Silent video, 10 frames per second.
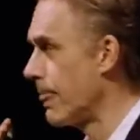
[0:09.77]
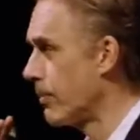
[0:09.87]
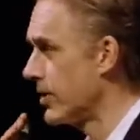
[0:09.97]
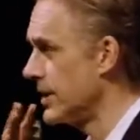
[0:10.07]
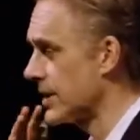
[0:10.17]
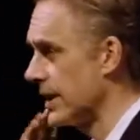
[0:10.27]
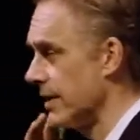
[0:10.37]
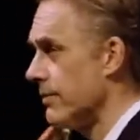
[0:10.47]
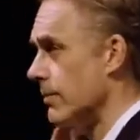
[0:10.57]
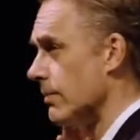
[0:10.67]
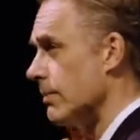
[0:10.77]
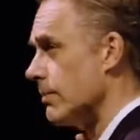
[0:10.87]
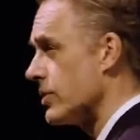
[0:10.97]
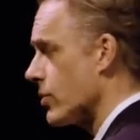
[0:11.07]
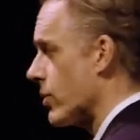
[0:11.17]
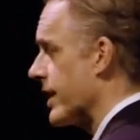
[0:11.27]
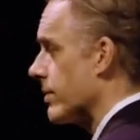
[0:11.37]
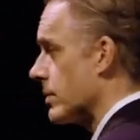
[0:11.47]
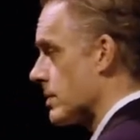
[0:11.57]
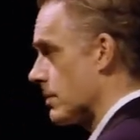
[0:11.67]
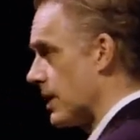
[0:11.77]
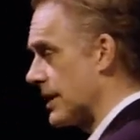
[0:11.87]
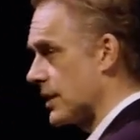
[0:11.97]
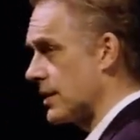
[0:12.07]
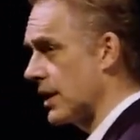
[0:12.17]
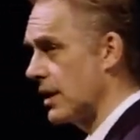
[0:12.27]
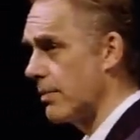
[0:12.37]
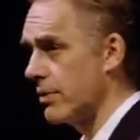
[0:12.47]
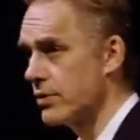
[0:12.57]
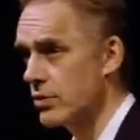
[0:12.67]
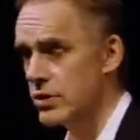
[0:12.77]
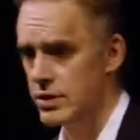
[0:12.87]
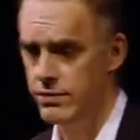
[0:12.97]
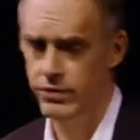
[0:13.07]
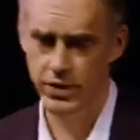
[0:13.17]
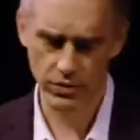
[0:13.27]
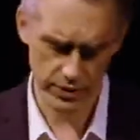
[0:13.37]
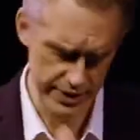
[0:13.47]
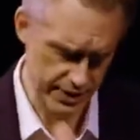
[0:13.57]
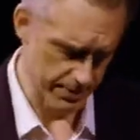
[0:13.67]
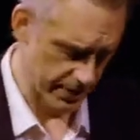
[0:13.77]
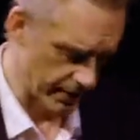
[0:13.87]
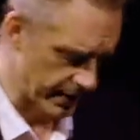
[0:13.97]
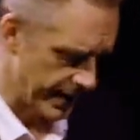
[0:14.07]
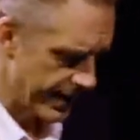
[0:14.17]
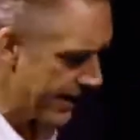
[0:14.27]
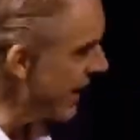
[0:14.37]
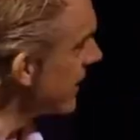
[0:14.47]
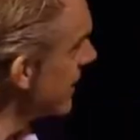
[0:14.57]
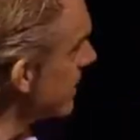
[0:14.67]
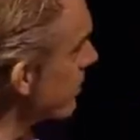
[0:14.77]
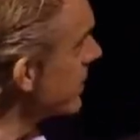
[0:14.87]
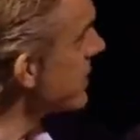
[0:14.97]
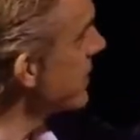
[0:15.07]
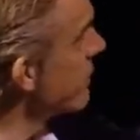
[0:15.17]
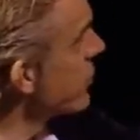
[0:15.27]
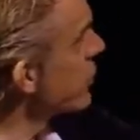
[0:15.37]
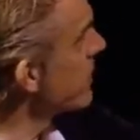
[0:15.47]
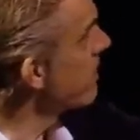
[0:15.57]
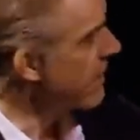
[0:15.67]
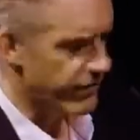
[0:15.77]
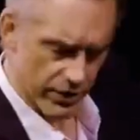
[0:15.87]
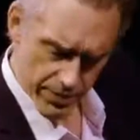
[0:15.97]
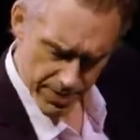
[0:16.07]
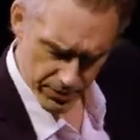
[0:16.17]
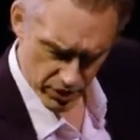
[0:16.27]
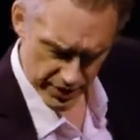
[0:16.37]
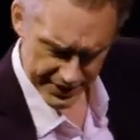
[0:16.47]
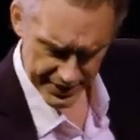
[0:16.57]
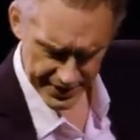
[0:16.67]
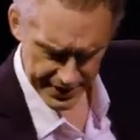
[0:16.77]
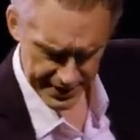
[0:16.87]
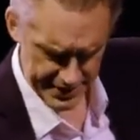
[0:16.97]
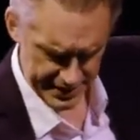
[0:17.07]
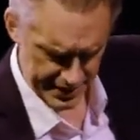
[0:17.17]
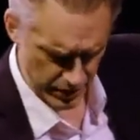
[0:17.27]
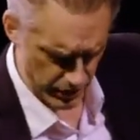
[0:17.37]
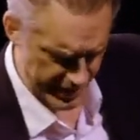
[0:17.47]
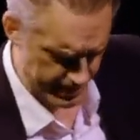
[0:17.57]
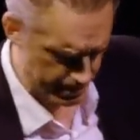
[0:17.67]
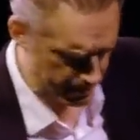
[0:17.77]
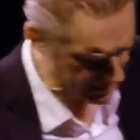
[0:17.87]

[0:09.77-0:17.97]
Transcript: priestly story. There's, as I said, a number of sources for the Old Testament. And in the priestly version, if I remember correctly, it's Elohim.